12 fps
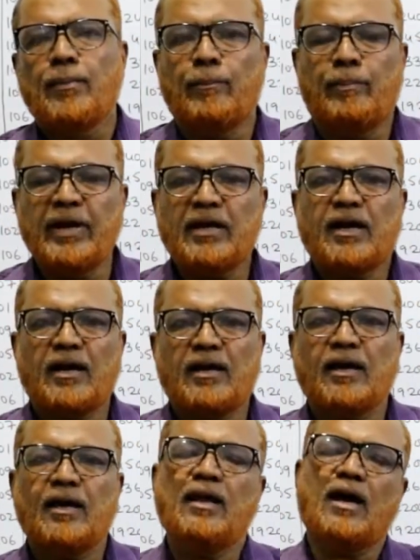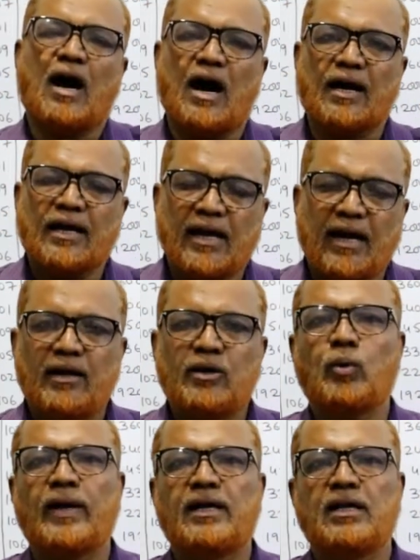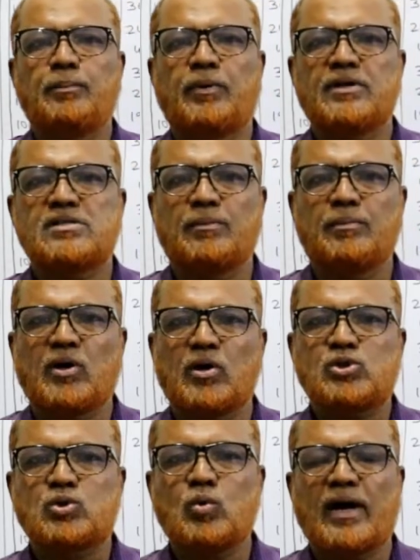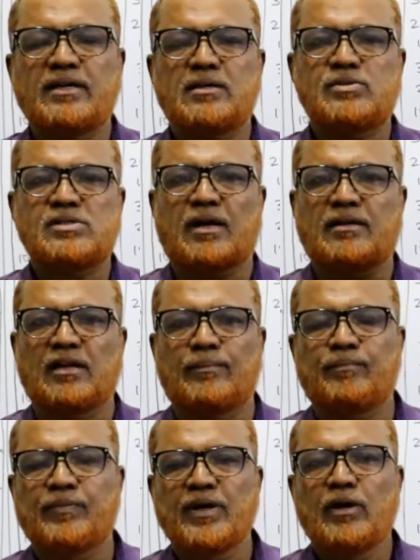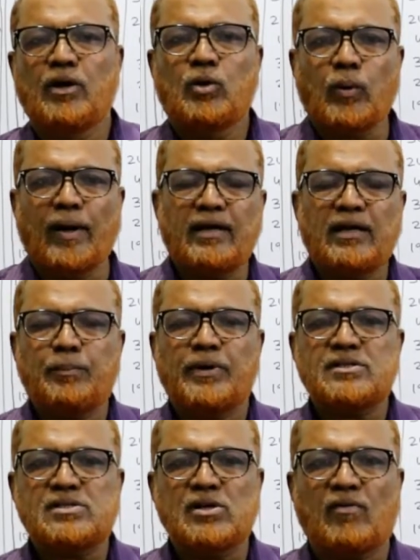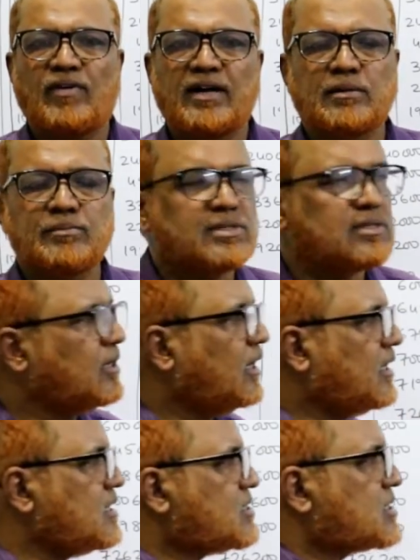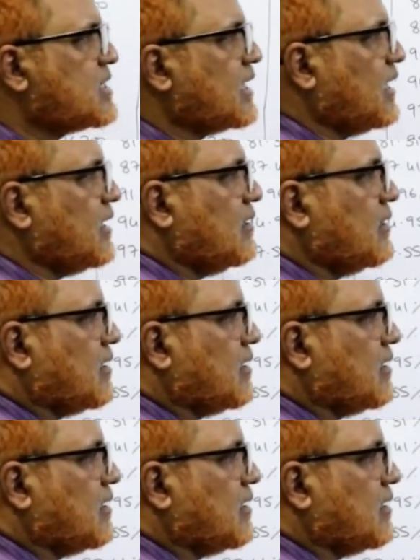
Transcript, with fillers: B category again 20% because two items are there. 20% of items it is taking